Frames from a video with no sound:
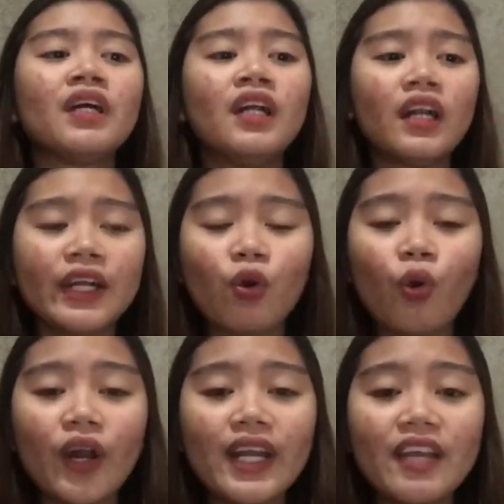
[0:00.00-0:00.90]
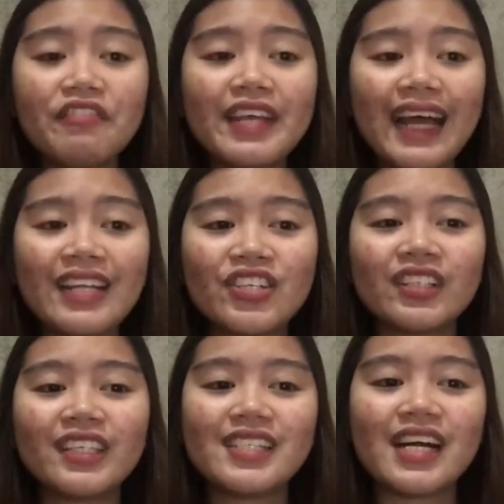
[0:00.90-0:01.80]
recording financial
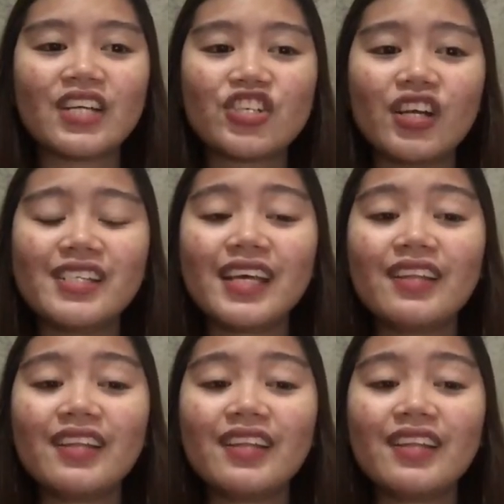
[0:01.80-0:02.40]
transactions